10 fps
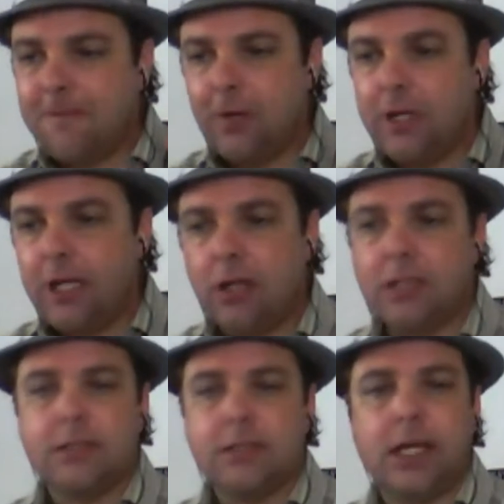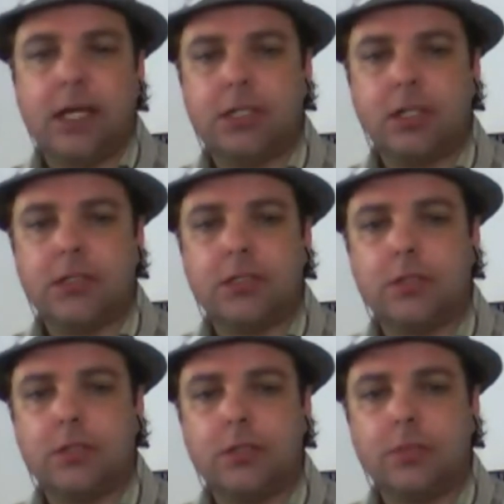Free consultation on
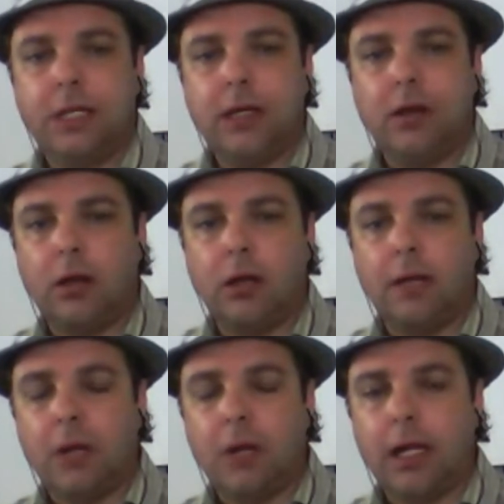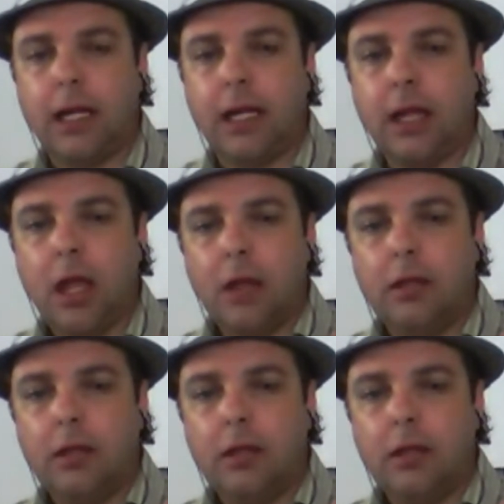social media, online marketing.